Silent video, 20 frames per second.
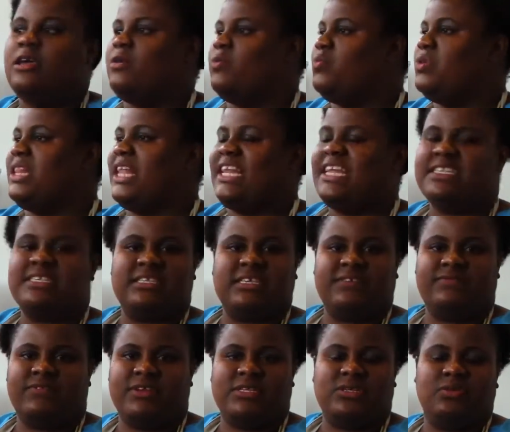We'll let it sit
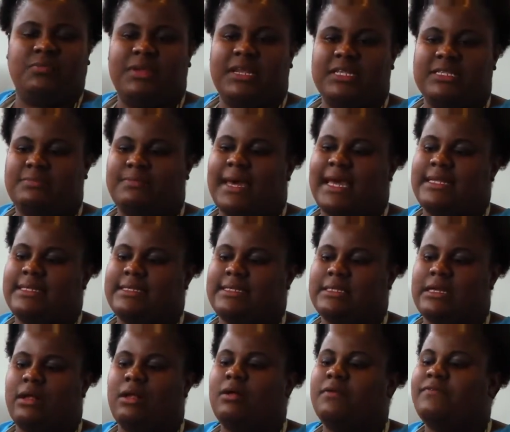for 2 minutes by
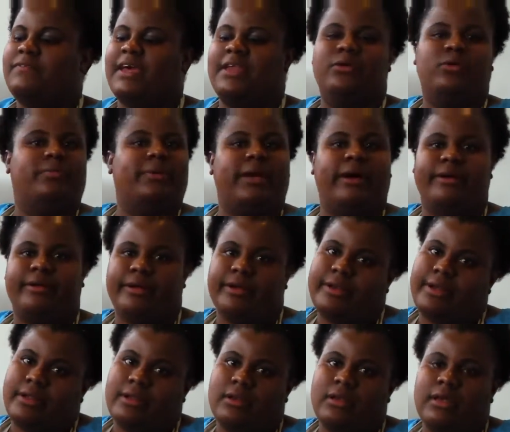itself and it will be
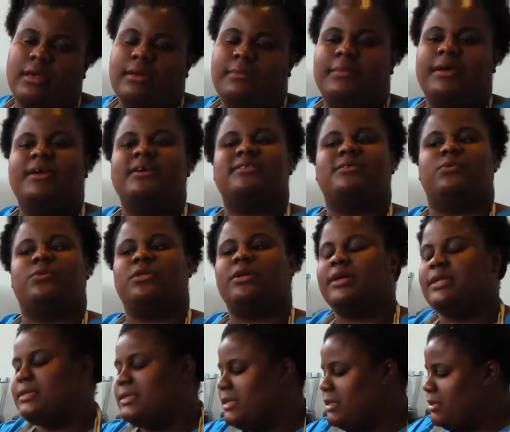underdone because it will
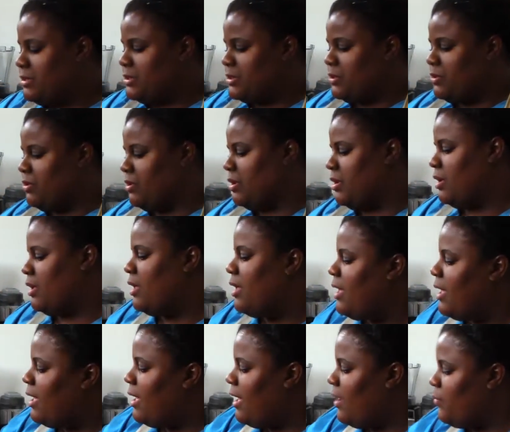continue to cook.
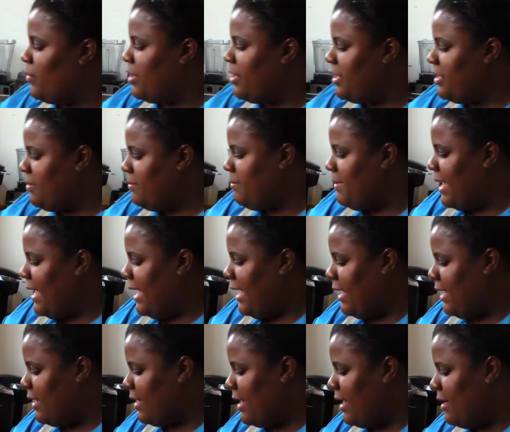We're going to
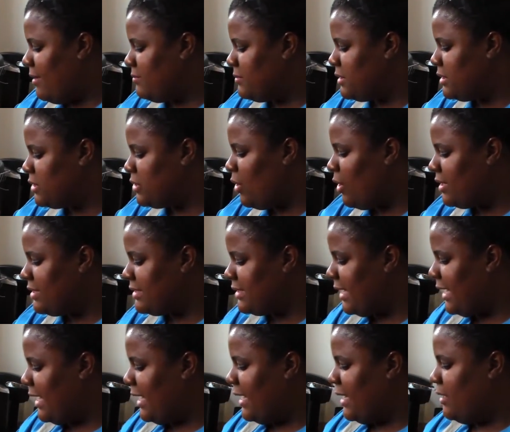make
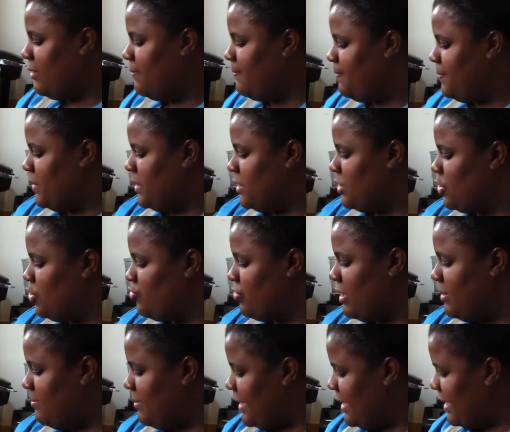sauteed
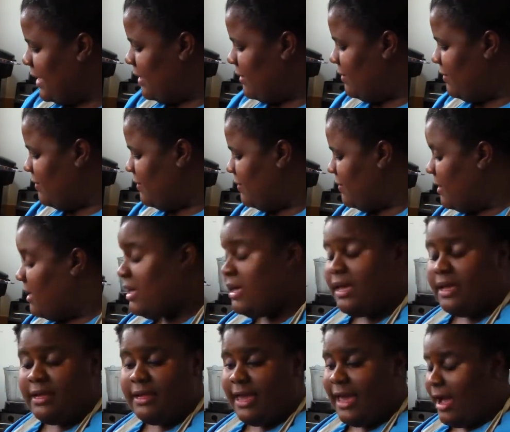string beans
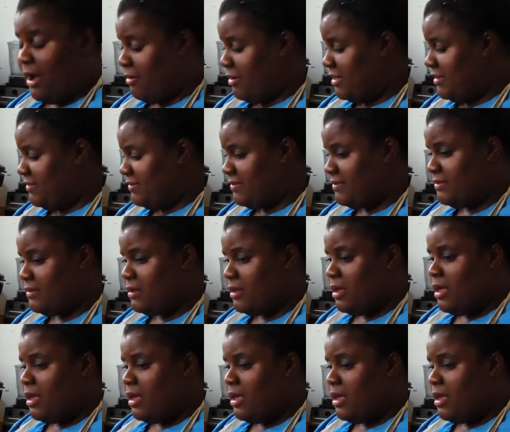and carrots.